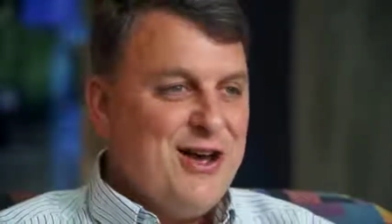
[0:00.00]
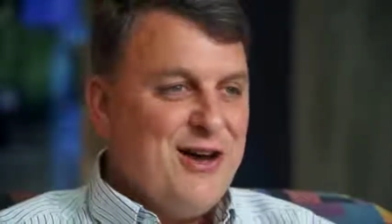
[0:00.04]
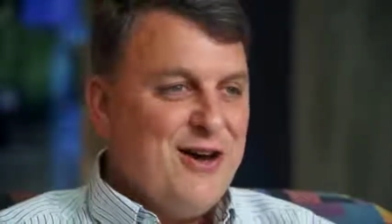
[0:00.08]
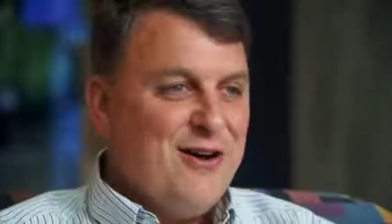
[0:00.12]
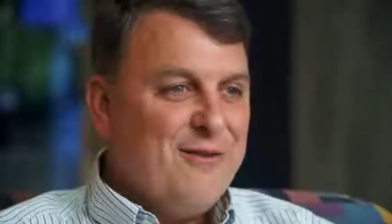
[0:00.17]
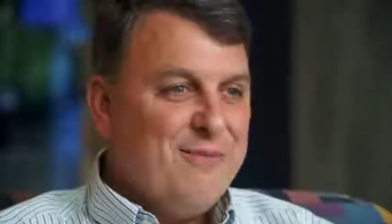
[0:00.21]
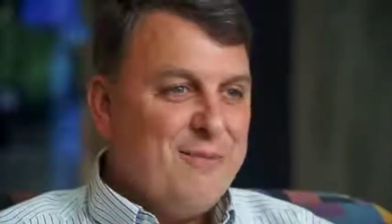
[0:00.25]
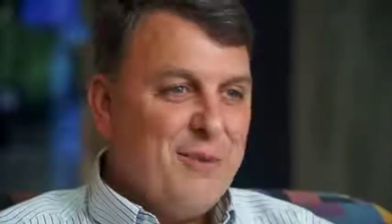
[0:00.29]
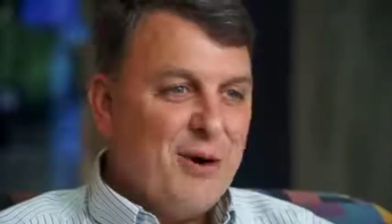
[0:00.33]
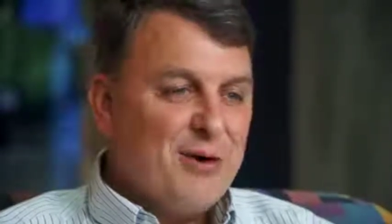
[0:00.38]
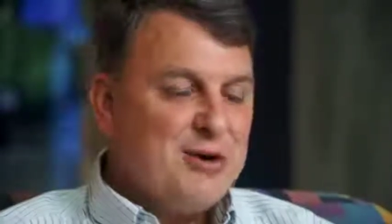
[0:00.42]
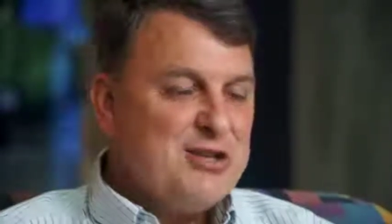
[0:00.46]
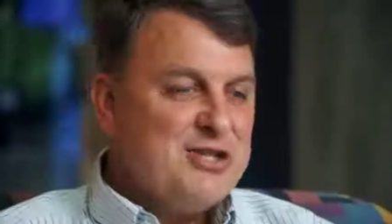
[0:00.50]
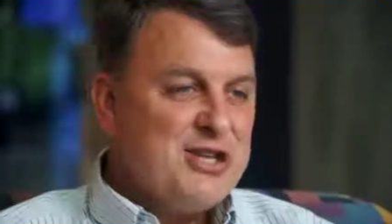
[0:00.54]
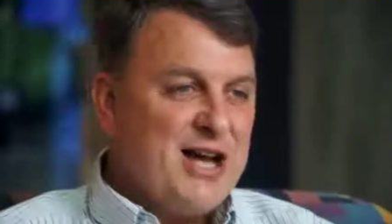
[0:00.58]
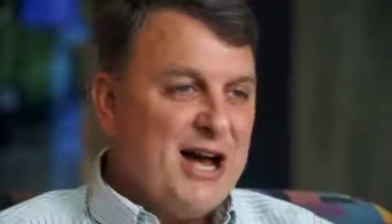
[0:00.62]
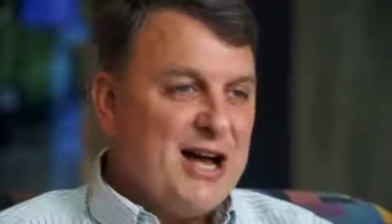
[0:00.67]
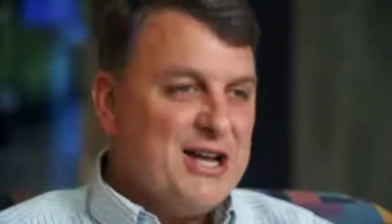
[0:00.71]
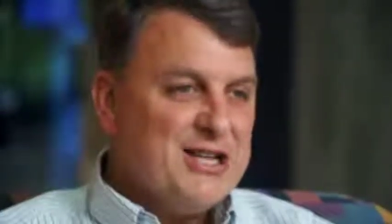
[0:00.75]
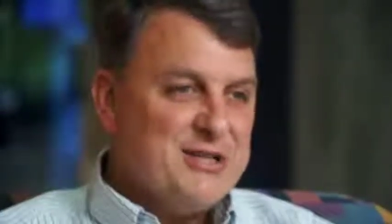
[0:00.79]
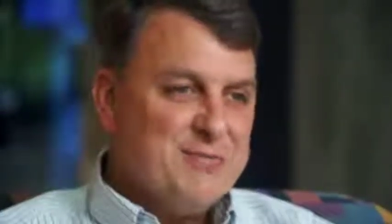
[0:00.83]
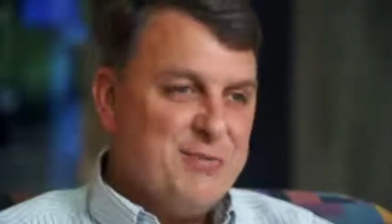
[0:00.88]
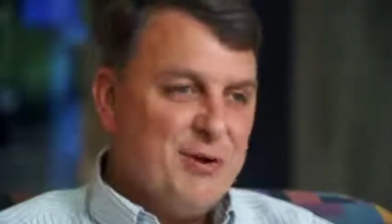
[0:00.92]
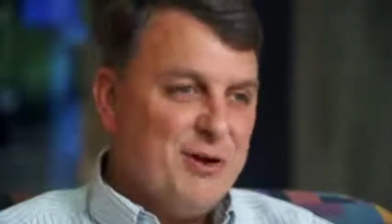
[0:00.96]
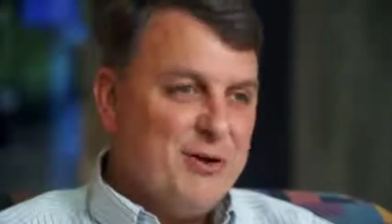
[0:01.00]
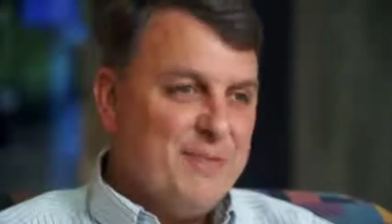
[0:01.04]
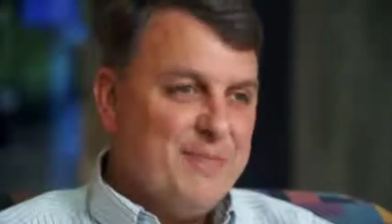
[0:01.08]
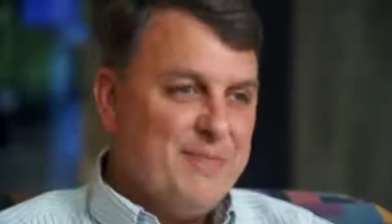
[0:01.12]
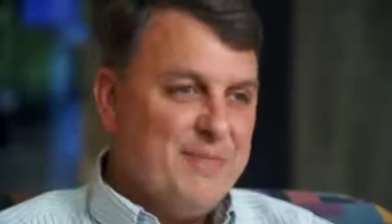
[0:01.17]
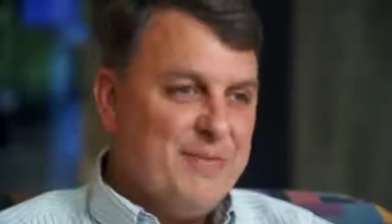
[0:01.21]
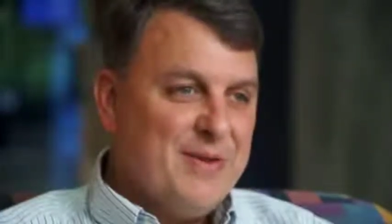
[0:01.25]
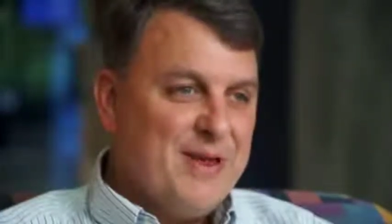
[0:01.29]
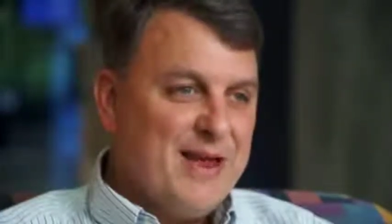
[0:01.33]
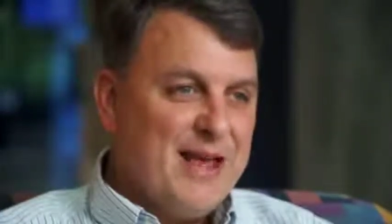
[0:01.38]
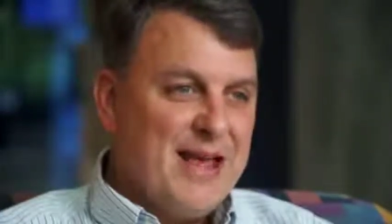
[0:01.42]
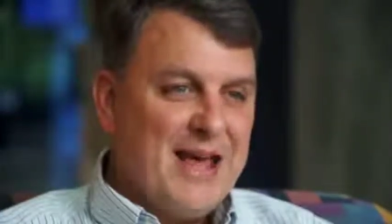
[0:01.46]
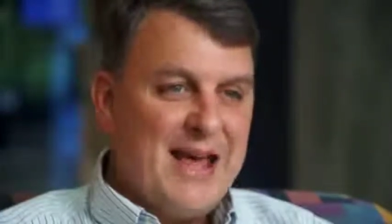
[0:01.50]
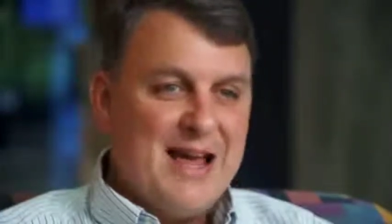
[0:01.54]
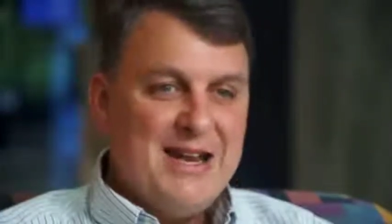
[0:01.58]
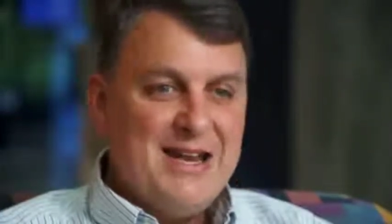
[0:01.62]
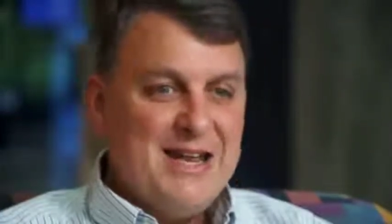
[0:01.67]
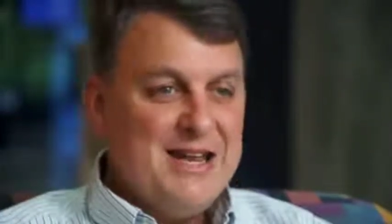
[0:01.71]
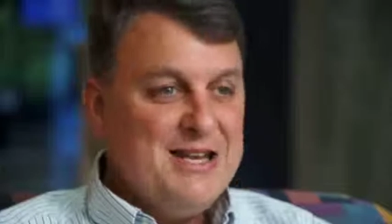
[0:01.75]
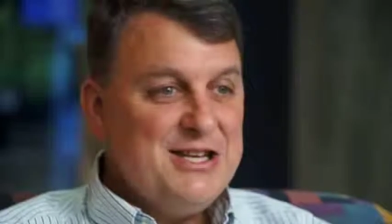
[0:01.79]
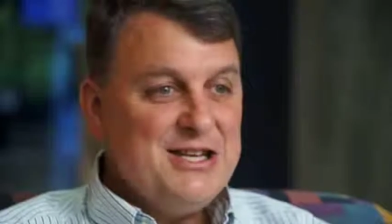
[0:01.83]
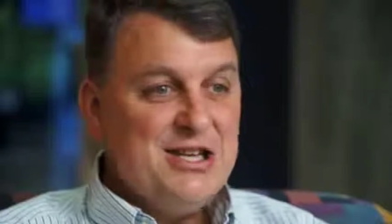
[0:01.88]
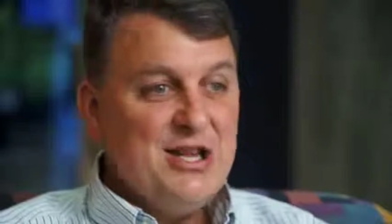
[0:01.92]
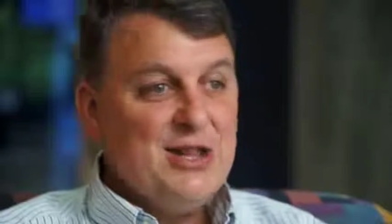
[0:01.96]
of Mark's Gospel and
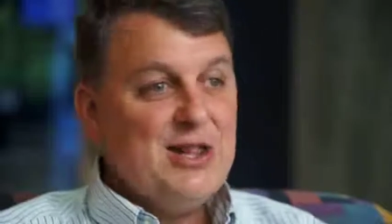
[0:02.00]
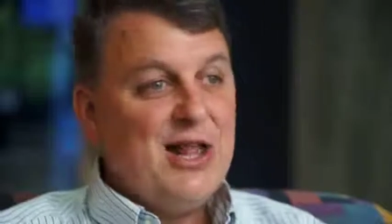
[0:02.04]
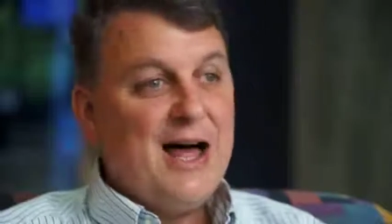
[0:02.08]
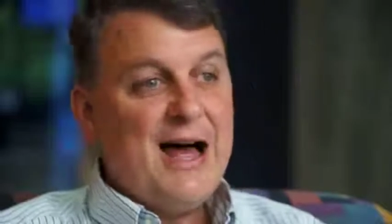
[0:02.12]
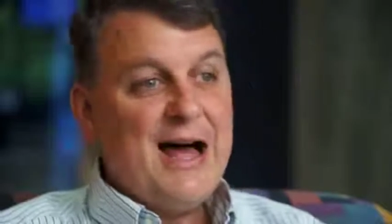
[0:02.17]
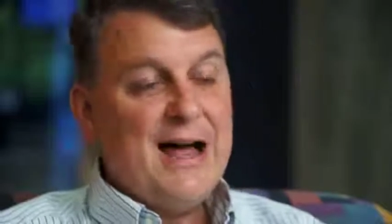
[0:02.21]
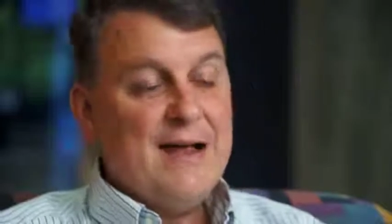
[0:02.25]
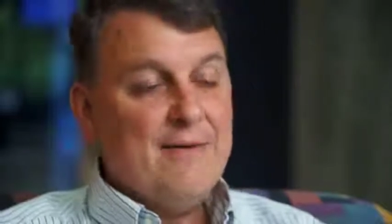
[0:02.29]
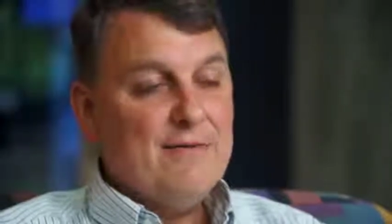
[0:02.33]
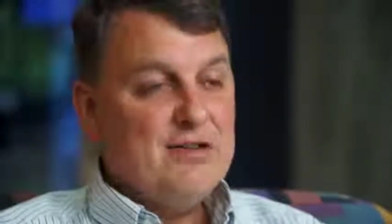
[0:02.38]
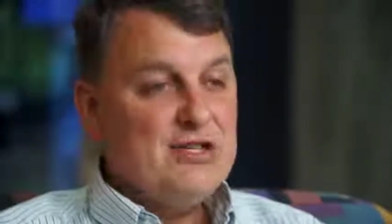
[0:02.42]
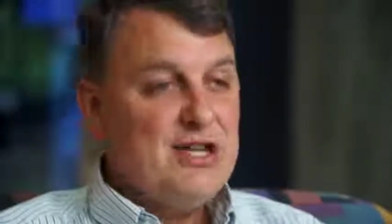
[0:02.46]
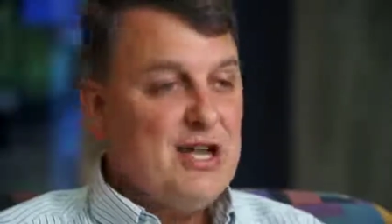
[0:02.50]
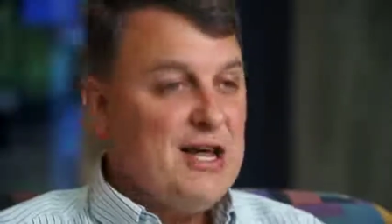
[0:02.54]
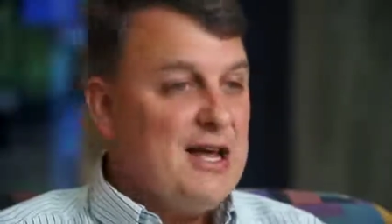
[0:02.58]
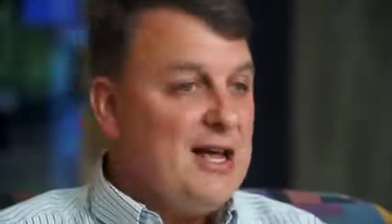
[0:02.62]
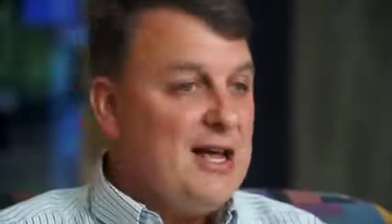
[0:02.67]
into lives